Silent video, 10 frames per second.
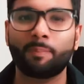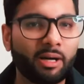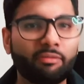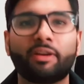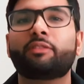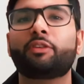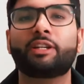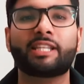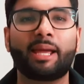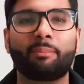Perfect for
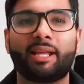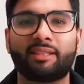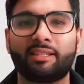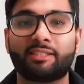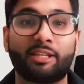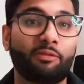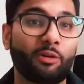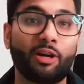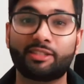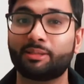a time like this. And if
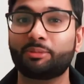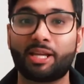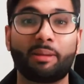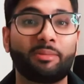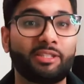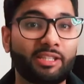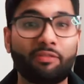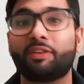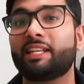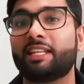you got some time,
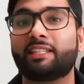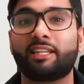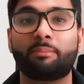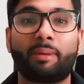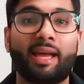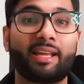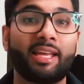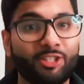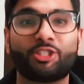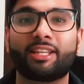definitely kick back
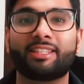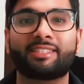and check